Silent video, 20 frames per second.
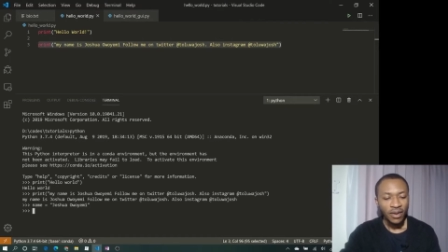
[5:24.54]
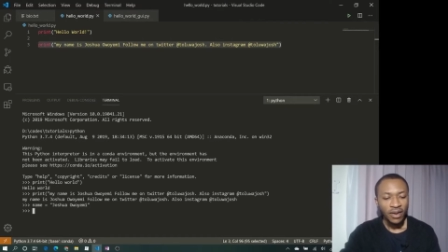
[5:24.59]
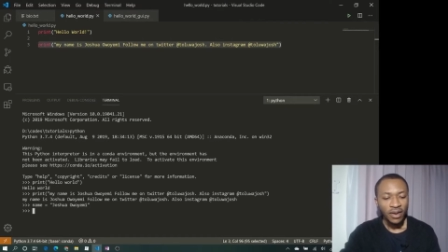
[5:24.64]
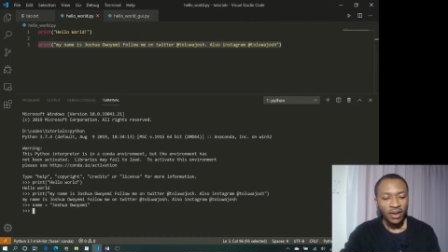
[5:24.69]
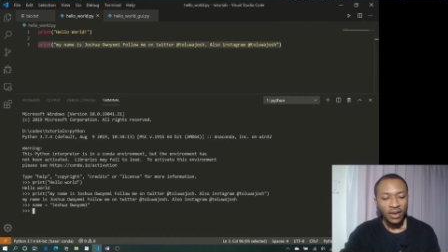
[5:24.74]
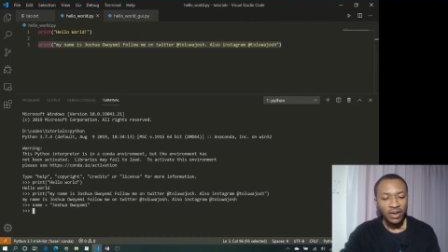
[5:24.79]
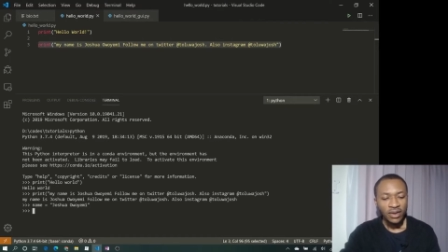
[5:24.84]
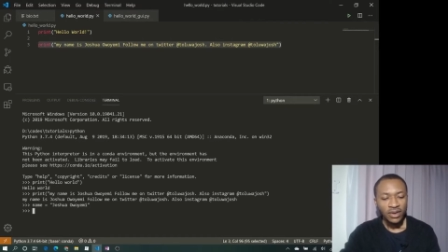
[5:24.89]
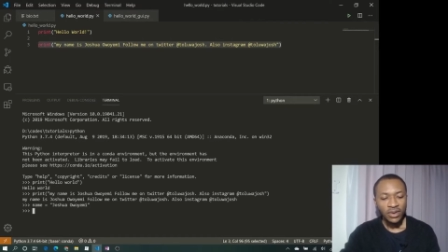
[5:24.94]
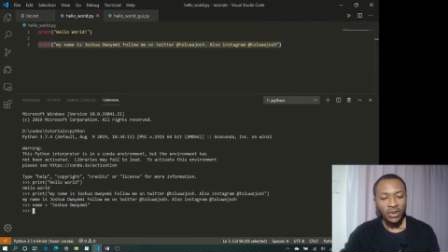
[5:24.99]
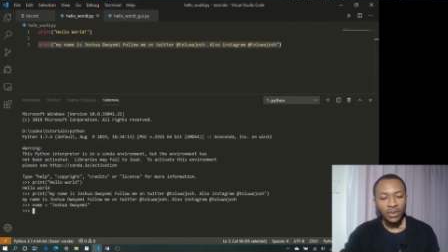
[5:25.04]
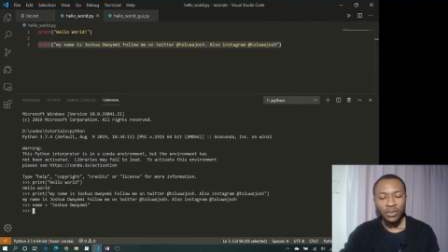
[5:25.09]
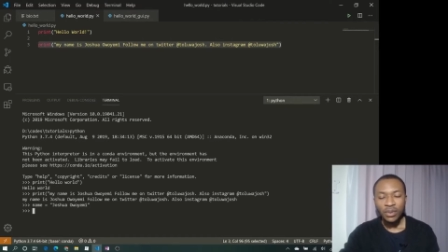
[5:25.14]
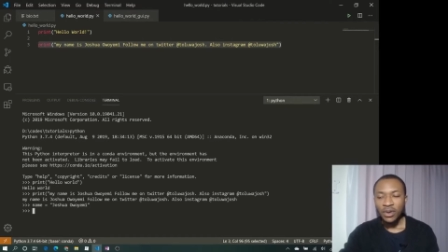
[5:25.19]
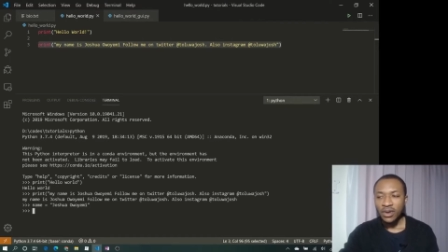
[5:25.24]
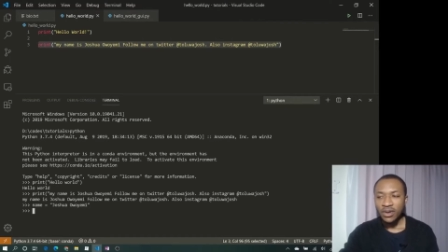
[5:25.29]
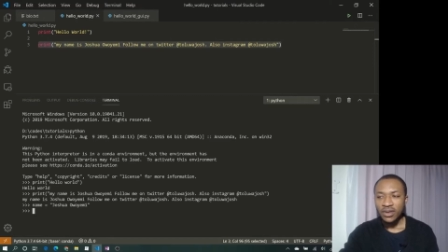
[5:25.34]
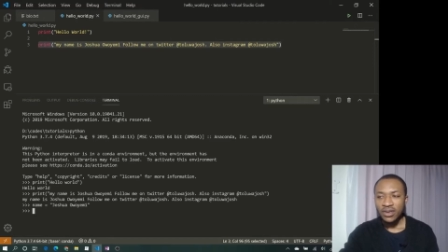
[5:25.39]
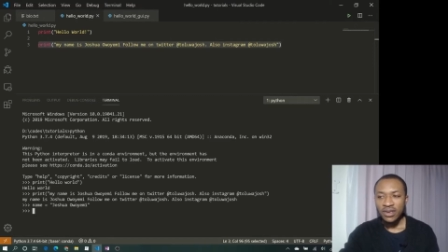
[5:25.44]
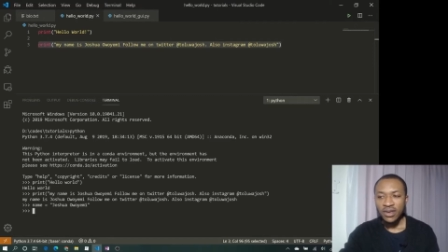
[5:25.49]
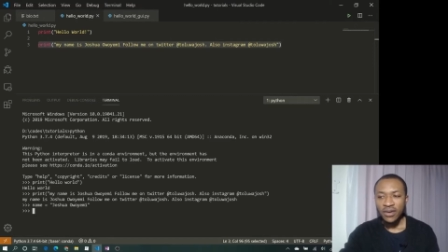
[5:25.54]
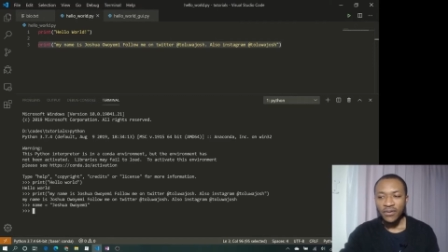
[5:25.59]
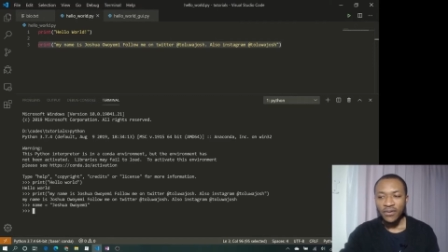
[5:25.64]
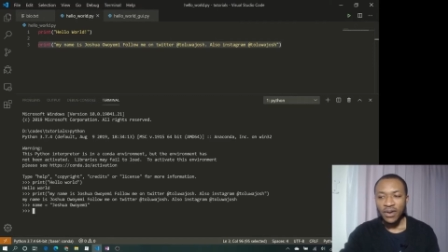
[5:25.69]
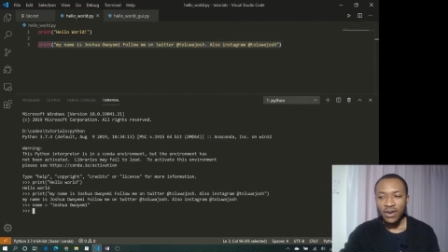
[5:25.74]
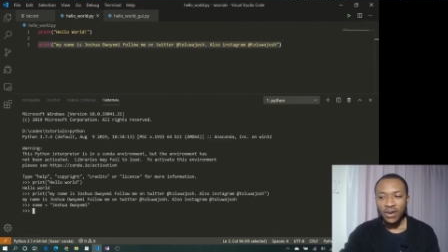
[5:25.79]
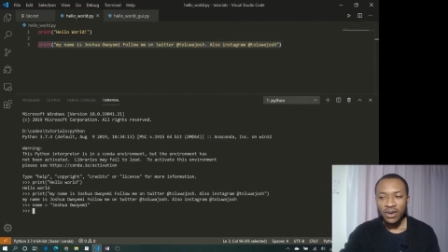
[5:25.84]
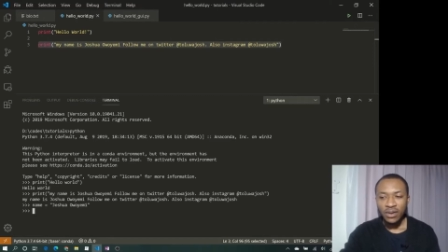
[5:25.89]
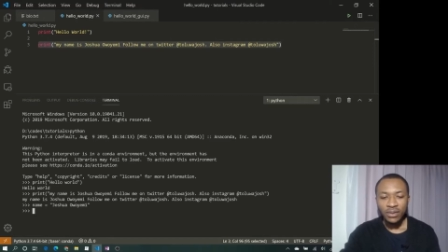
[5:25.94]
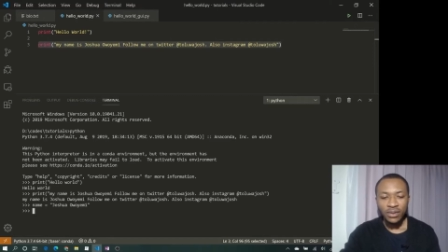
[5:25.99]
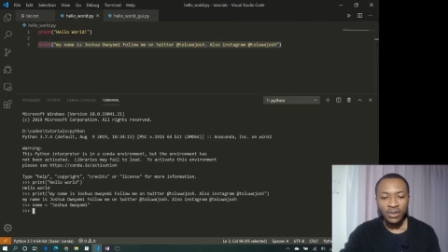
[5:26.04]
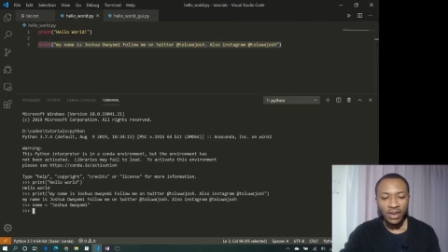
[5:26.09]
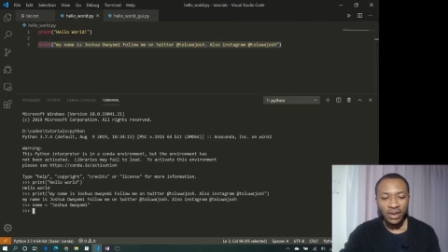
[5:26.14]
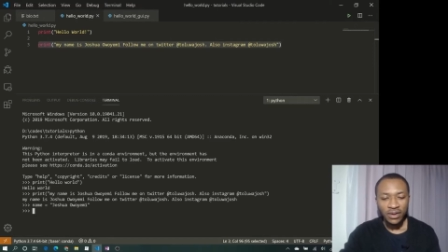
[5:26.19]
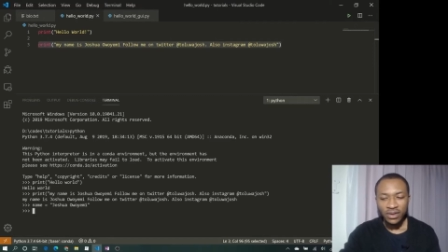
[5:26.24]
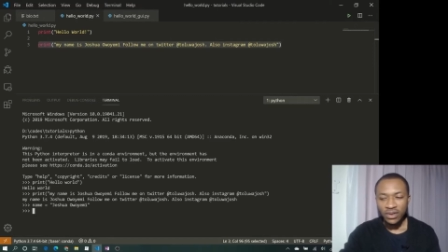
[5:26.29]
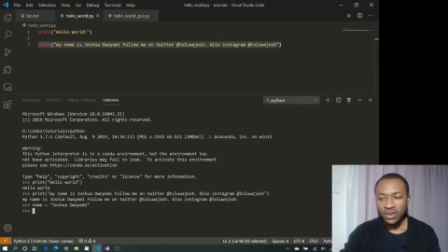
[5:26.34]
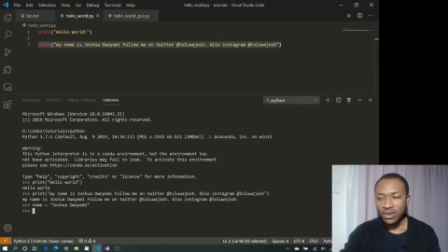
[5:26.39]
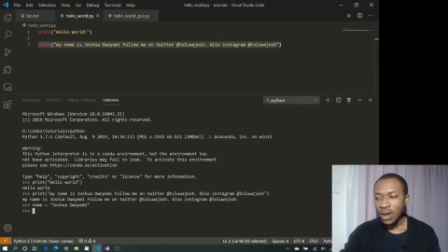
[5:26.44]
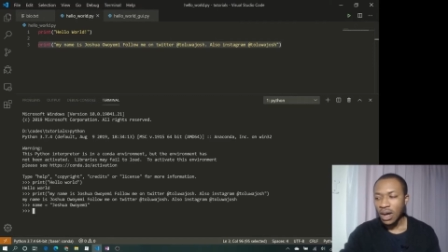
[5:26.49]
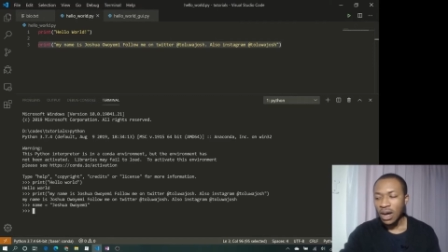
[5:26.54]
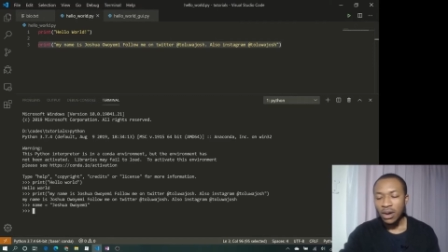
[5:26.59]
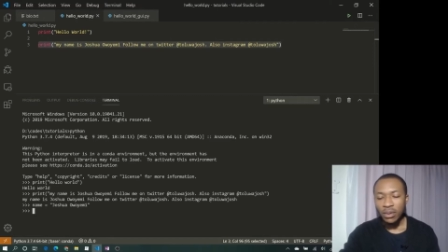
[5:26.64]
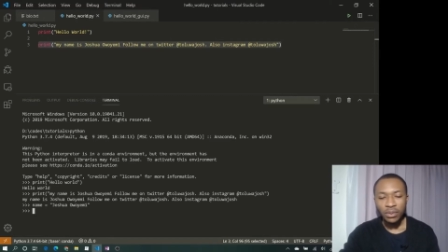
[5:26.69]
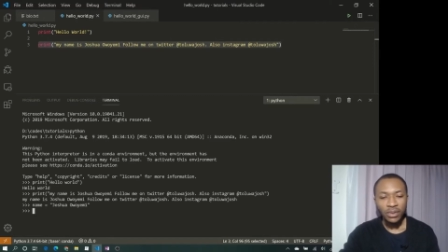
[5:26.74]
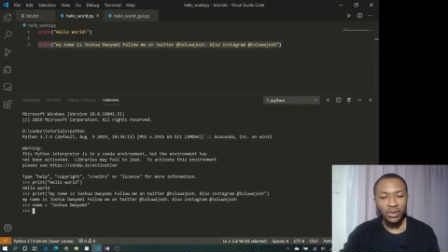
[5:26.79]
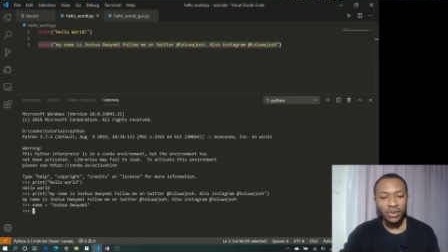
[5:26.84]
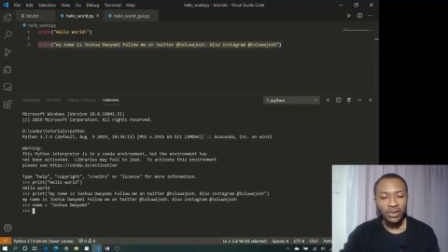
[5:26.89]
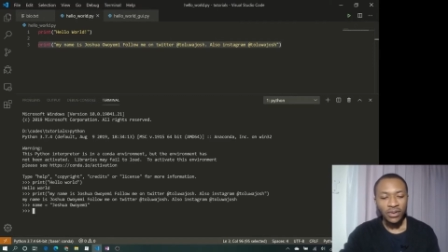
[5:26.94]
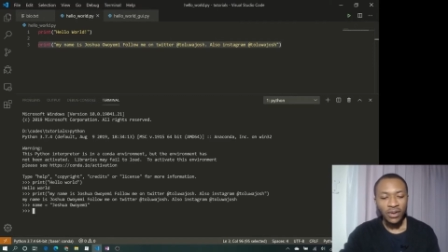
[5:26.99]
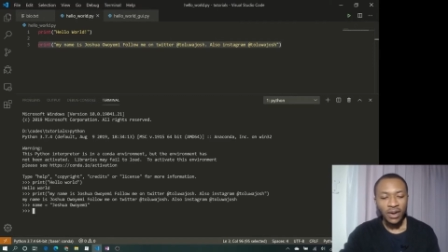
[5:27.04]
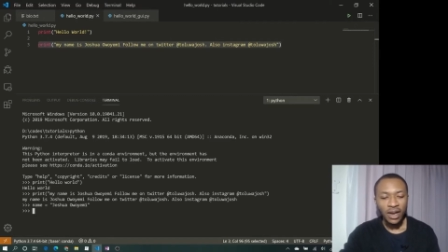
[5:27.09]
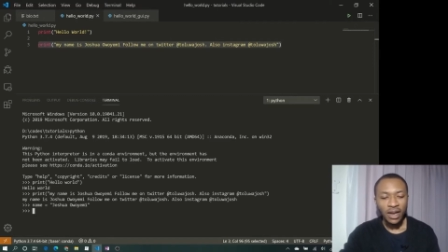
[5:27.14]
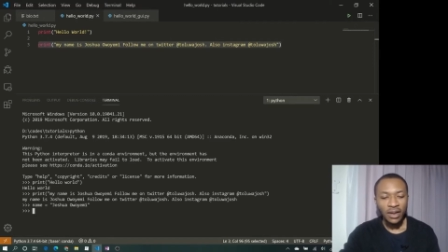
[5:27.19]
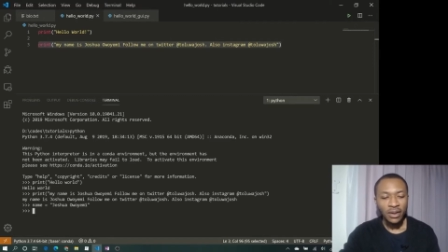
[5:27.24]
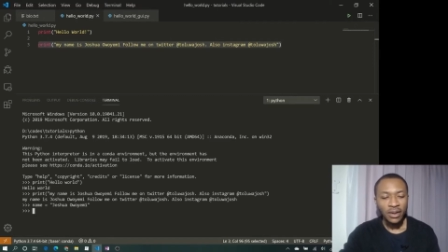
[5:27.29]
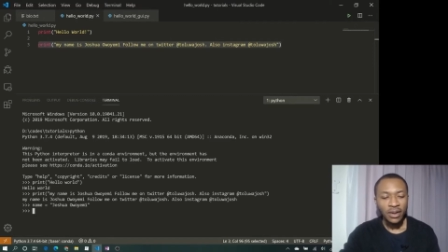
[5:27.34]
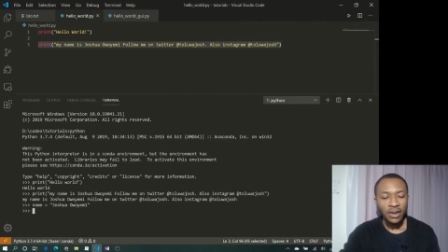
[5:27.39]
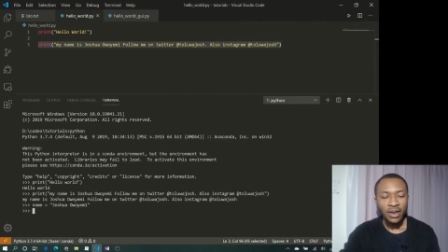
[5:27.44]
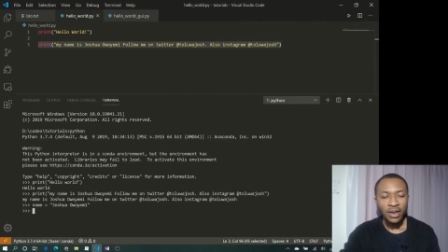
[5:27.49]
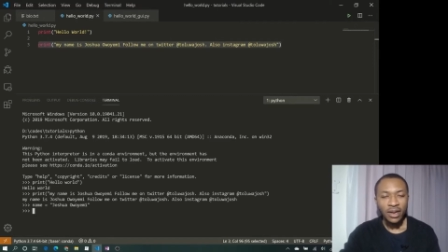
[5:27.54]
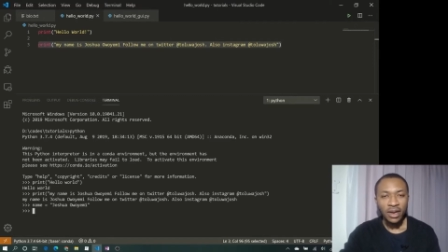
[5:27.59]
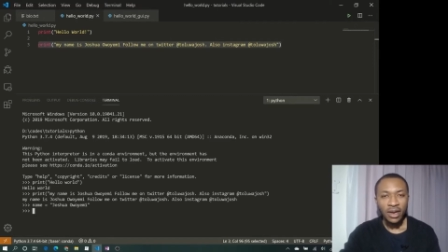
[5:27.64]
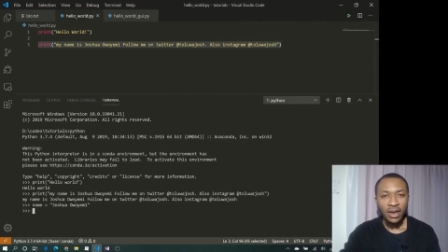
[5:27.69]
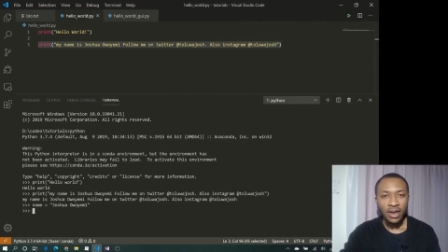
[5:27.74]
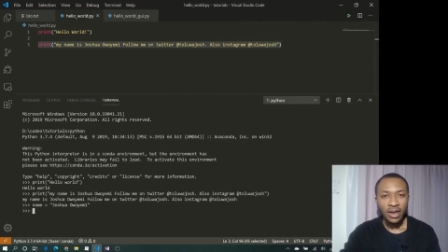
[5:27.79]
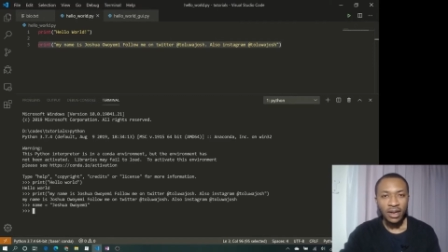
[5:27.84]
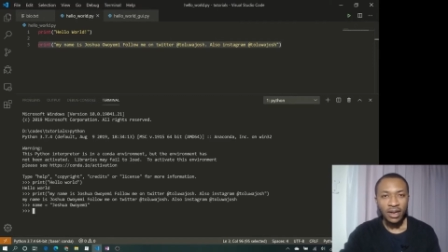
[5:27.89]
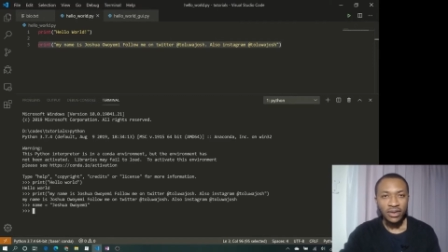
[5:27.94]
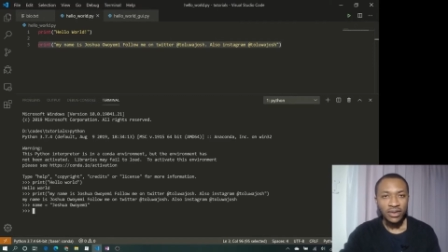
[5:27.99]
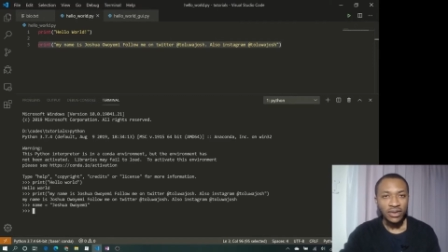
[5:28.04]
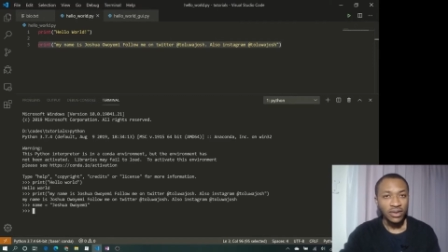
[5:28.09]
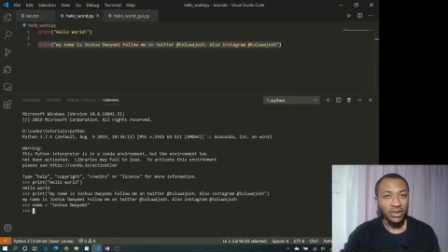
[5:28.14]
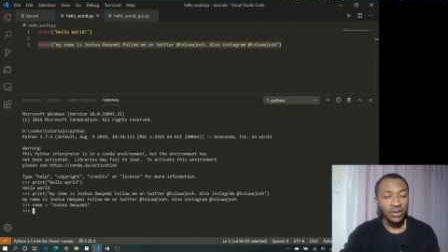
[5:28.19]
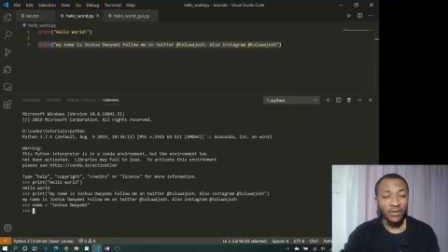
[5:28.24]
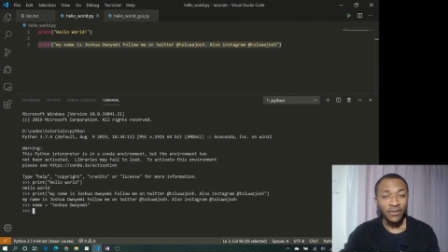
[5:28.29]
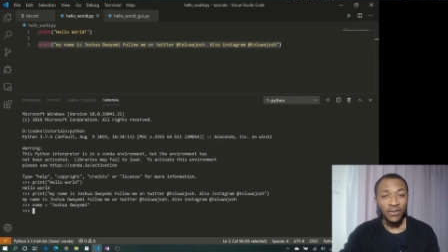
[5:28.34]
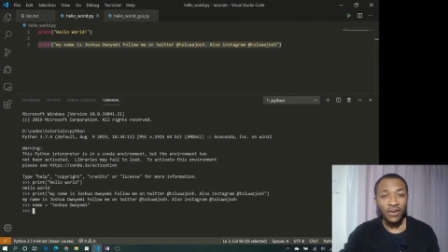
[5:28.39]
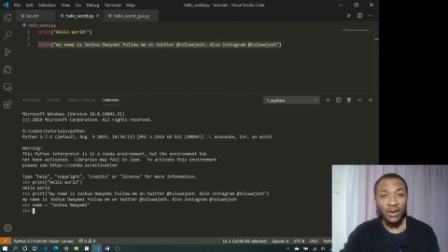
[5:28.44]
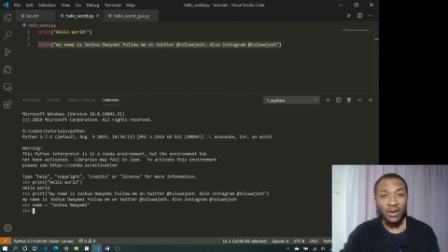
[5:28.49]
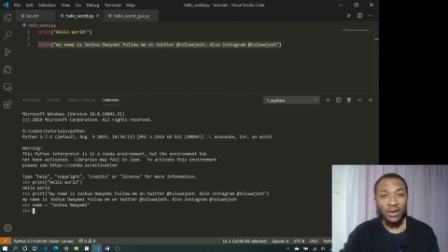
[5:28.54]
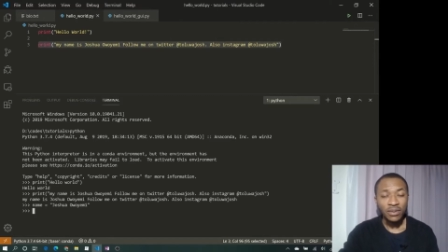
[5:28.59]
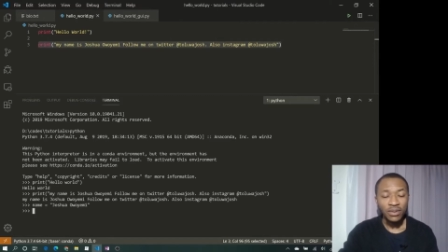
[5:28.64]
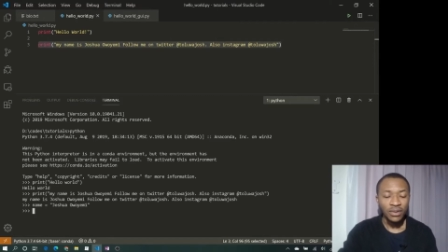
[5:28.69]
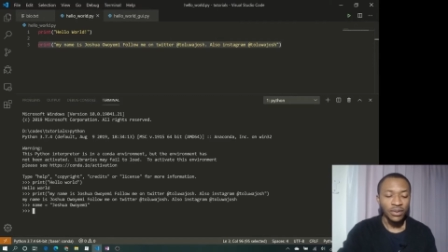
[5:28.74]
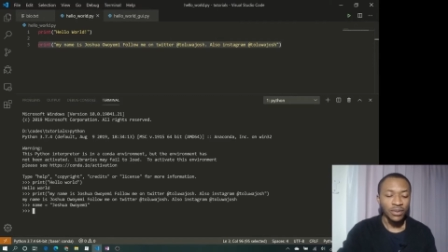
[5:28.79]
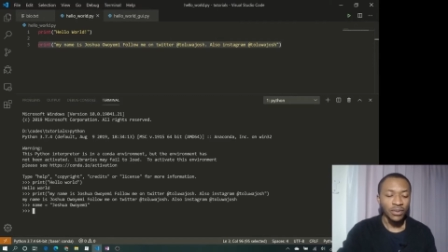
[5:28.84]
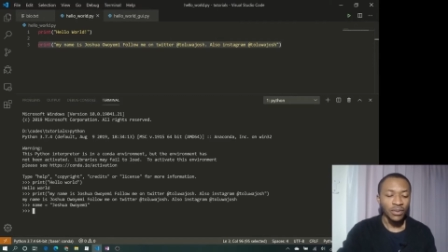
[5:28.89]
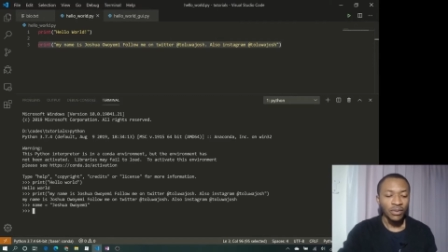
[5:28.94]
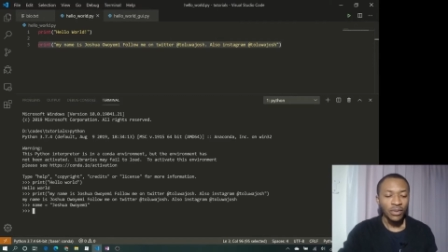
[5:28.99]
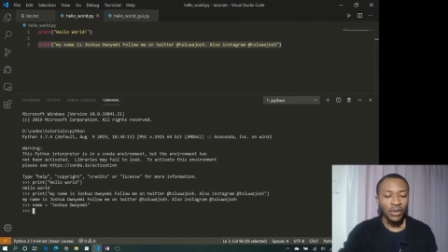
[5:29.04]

So because it's a variable, there is no output, right? It's just a variable.